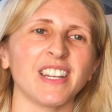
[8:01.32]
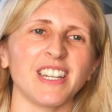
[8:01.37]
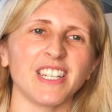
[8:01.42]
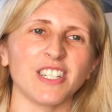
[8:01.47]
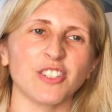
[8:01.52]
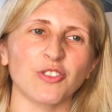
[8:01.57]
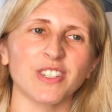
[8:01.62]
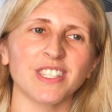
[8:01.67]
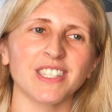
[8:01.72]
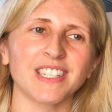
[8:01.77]

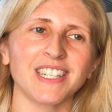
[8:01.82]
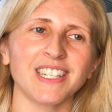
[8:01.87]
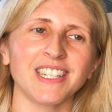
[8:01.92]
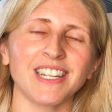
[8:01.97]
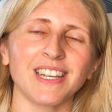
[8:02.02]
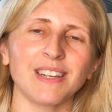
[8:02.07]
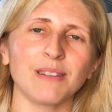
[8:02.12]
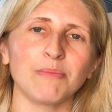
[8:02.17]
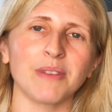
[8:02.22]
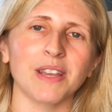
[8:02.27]
interested
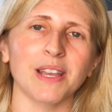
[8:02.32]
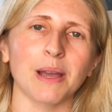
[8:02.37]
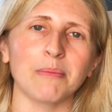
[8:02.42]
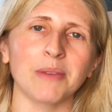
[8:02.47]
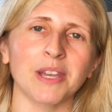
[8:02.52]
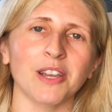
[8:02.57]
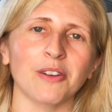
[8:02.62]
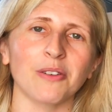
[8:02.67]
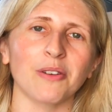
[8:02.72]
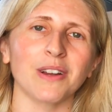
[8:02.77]
in
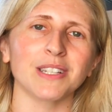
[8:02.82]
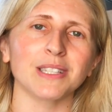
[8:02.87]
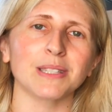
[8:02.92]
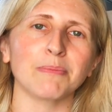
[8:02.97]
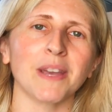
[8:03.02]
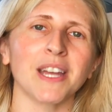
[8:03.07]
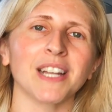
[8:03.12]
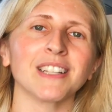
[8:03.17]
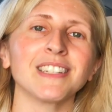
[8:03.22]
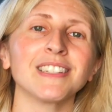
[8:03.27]
becoming a grants
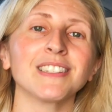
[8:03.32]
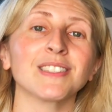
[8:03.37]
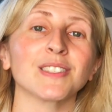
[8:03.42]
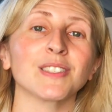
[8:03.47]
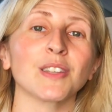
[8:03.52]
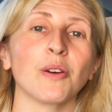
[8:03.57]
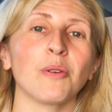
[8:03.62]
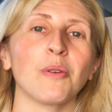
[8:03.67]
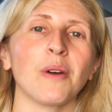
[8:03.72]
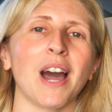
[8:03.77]
panelist
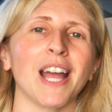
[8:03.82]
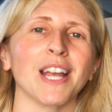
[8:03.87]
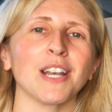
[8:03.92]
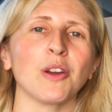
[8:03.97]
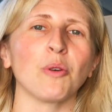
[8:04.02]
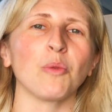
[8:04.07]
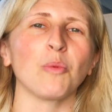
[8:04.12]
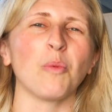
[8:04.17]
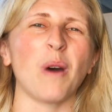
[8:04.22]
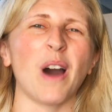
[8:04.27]
so I
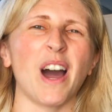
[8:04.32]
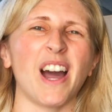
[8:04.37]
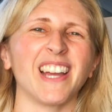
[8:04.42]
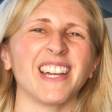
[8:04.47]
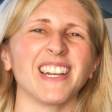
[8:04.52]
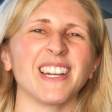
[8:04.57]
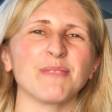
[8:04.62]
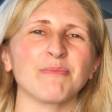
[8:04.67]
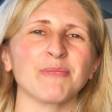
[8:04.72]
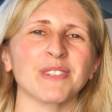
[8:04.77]
know
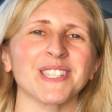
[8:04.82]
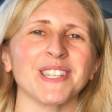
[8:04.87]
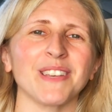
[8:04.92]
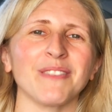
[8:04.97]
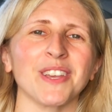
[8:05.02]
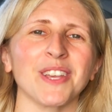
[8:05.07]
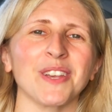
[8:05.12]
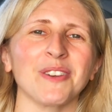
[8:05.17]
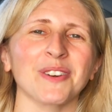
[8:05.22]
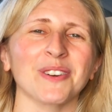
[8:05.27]
why I'm
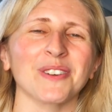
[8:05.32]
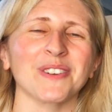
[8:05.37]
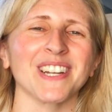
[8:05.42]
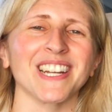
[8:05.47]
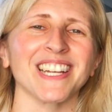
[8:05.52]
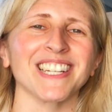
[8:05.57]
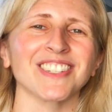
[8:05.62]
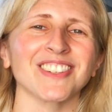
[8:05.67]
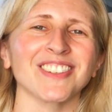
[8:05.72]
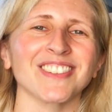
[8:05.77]
receiving your
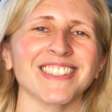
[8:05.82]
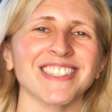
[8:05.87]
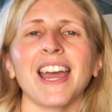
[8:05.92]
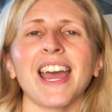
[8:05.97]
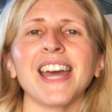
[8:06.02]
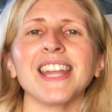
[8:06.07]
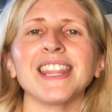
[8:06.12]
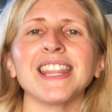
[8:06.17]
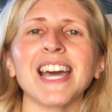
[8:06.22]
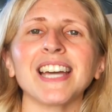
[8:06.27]
credentials.
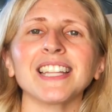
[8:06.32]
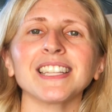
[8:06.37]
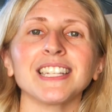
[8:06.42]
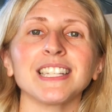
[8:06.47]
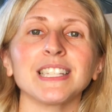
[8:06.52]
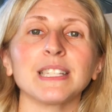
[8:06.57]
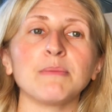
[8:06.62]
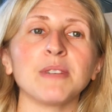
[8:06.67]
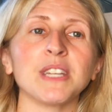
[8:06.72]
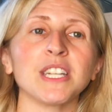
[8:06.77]
And that
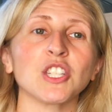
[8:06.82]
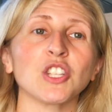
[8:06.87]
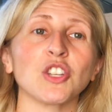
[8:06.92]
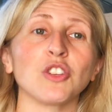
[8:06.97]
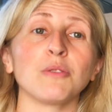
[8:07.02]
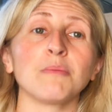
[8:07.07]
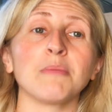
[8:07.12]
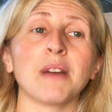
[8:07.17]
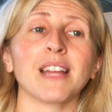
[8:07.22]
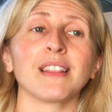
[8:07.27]
leads me
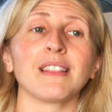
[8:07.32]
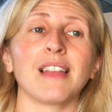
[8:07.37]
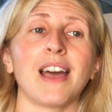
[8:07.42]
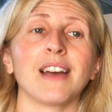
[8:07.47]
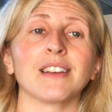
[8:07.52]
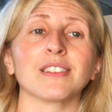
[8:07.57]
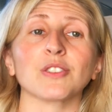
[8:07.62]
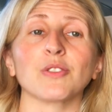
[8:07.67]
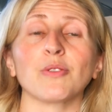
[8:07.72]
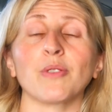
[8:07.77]
to my
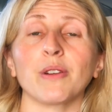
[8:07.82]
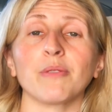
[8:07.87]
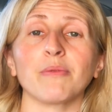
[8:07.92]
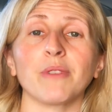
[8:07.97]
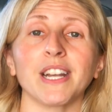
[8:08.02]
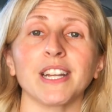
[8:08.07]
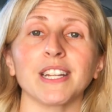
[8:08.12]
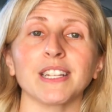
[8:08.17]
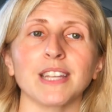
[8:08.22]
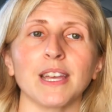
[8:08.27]
last grant
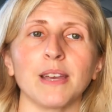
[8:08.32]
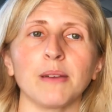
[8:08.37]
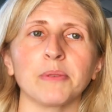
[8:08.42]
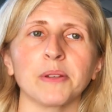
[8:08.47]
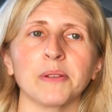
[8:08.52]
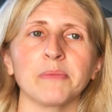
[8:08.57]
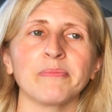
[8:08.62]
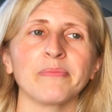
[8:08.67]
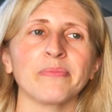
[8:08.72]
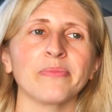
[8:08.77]
writing tip.
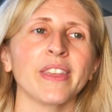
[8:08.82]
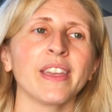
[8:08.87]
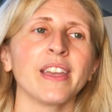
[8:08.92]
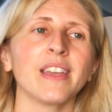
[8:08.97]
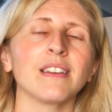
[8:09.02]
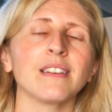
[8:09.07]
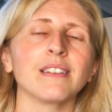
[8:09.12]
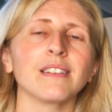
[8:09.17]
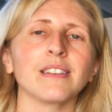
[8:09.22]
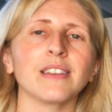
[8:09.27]

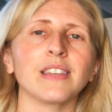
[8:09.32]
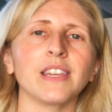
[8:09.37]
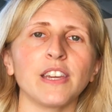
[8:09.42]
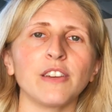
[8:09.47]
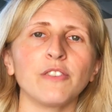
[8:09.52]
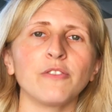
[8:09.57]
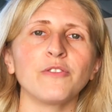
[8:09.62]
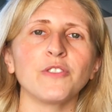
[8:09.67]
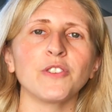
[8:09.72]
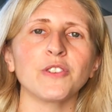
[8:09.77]

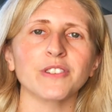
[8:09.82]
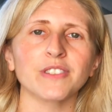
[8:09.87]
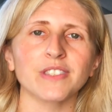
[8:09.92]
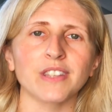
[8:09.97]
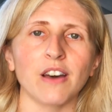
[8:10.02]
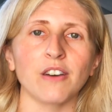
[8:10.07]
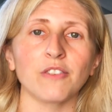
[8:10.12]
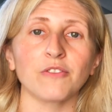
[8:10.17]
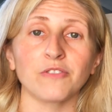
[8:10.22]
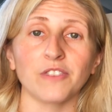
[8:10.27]
Give
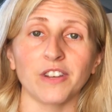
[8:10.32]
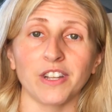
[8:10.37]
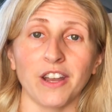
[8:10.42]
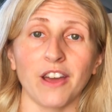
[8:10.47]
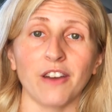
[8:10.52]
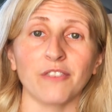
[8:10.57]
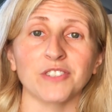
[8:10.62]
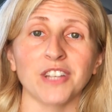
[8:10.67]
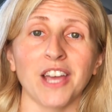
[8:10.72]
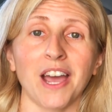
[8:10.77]
yourself
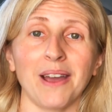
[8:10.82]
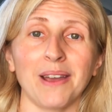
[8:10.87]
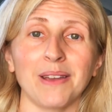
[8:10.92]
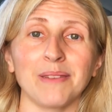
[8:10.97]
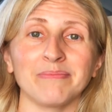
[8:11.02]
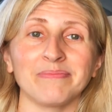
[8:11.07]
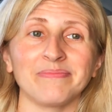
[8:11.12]
enough time.